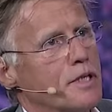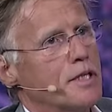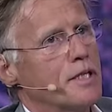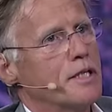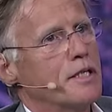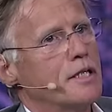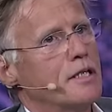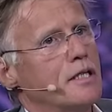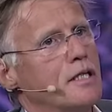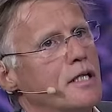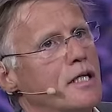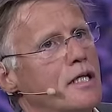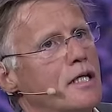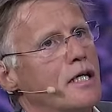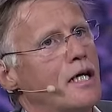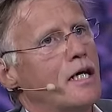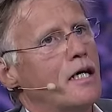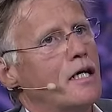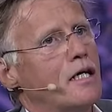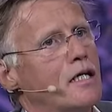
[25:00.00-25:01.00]
be
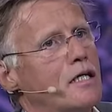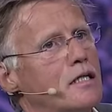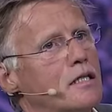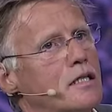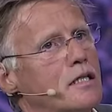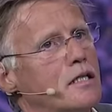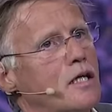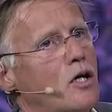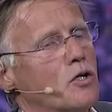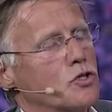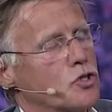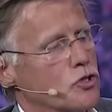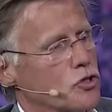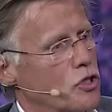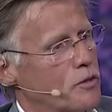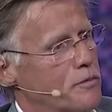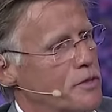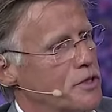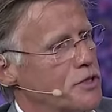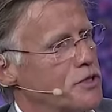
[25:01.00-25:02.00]

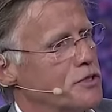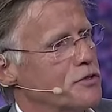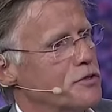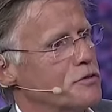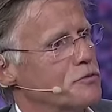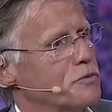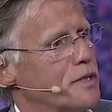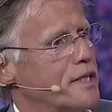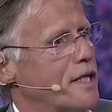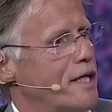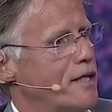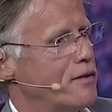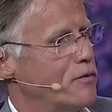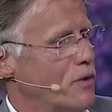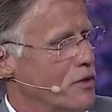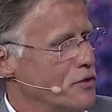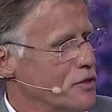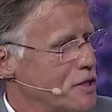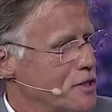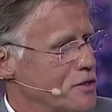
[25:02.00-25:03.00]
autonomous when I
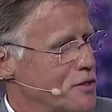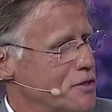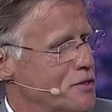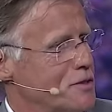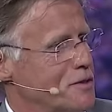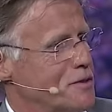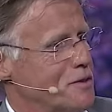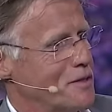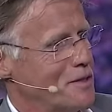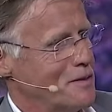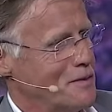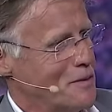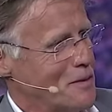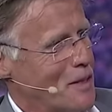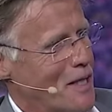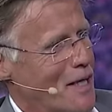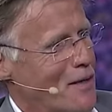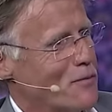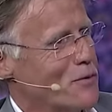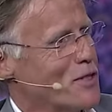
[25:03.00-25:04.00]
want it.
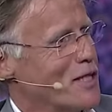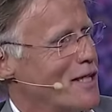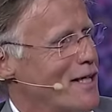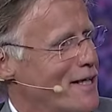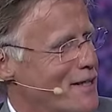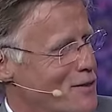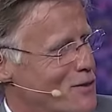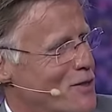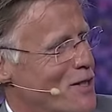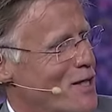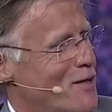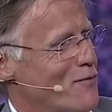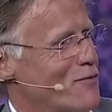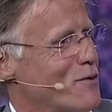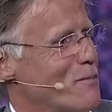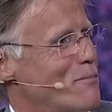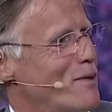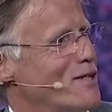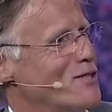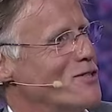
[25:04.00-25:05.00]
I would like to
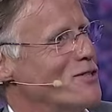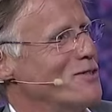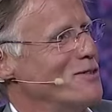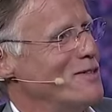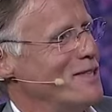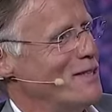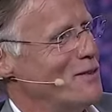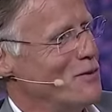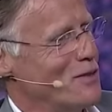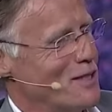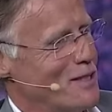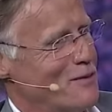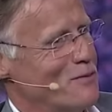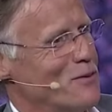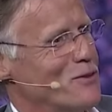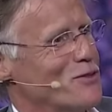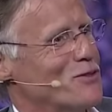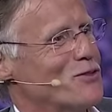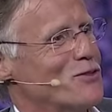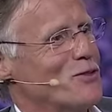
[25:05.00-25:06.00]
have the button Ola
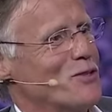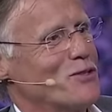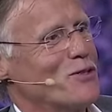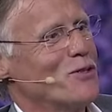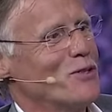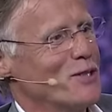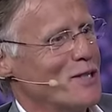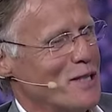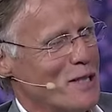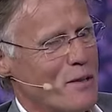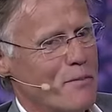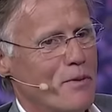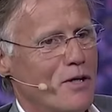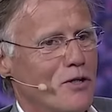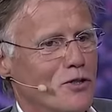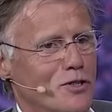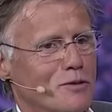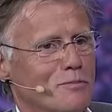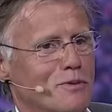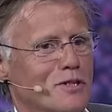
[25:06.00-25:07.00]
was talking
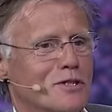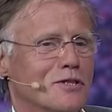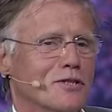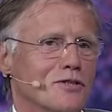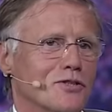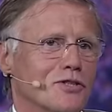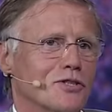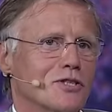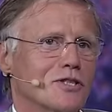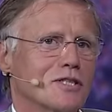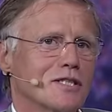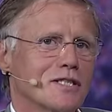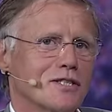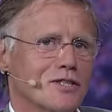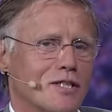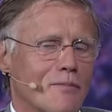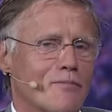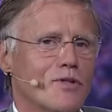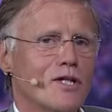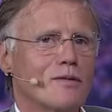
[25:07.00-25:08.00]
about, because
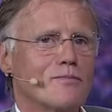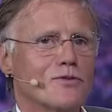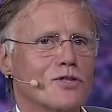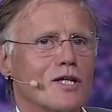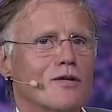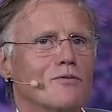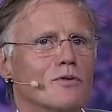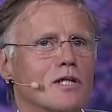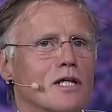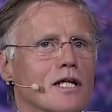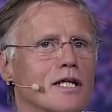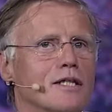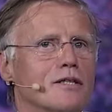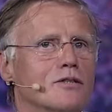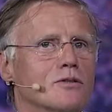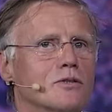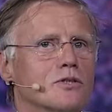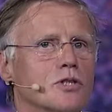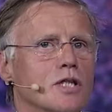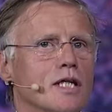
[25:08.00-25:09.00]
sometimes I would
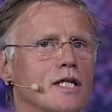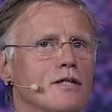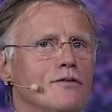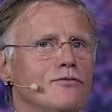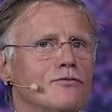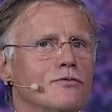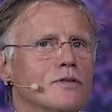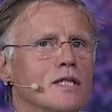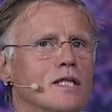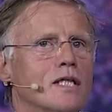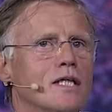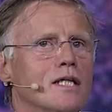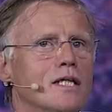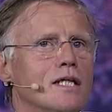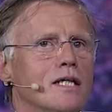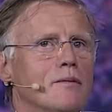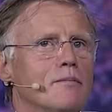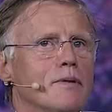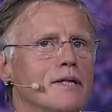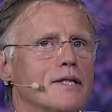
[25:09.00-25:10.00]
like to drive,
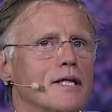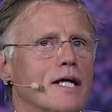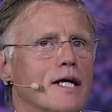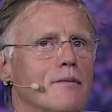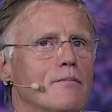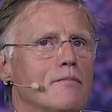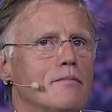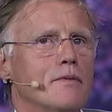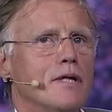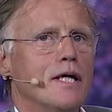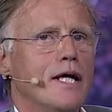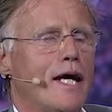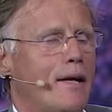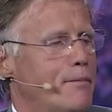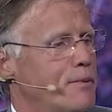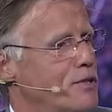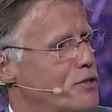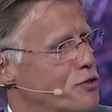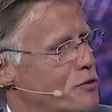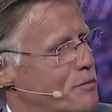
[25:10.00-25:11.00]
but I'm
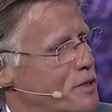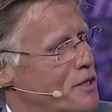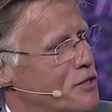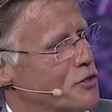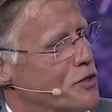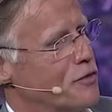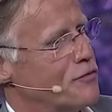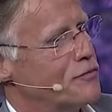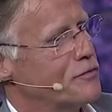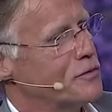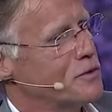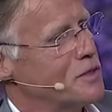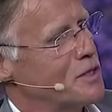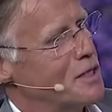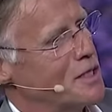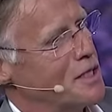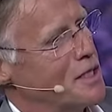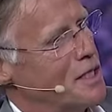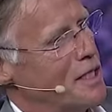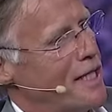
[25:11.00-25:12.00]
happy to be driven
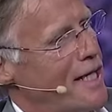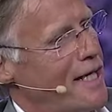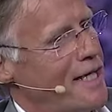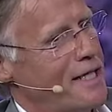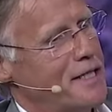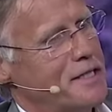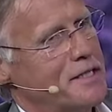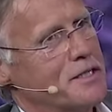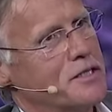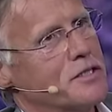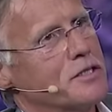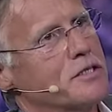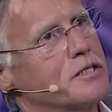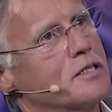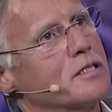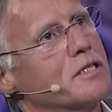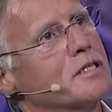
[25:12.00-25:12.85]
and